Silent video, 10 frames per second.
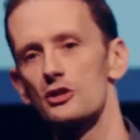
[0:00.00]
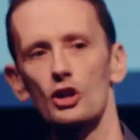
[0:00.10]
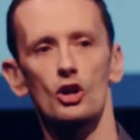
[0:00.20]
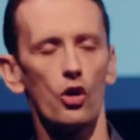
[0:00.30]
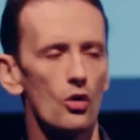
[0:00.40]
is the
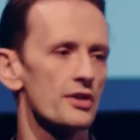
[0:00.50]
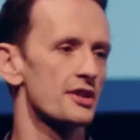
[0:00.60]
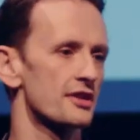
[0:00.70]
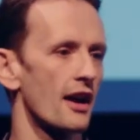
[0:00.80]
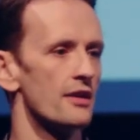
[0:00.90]

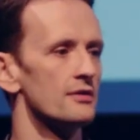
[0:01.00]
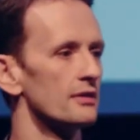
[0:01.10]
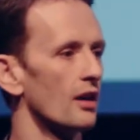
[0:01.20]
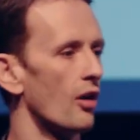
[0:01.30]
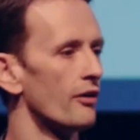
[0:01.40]

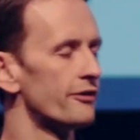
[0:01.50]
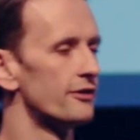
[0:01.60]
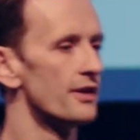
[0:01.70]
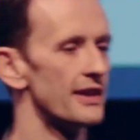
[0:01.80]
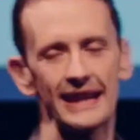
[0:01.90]
cornerstone of
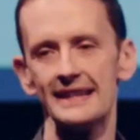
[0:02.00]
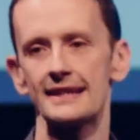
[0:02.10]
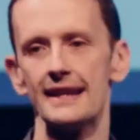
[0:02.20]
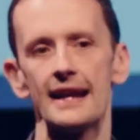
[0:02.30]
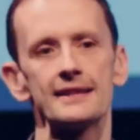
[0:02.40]
the
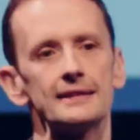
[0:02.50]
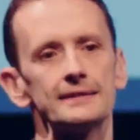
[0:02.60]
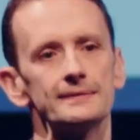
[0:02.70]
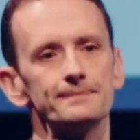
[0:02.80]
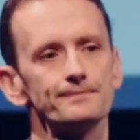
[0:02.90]
internet.
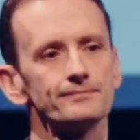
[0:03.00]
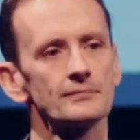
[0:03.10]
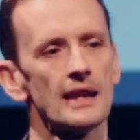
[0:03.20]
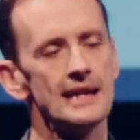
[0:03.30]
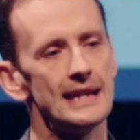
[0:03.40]

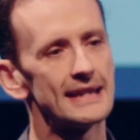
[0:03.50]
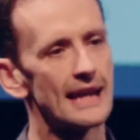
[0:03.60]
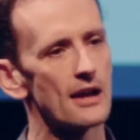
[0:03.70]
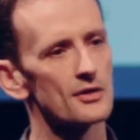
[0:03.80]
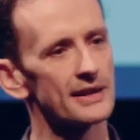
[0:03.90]
It
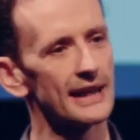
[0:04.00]
allows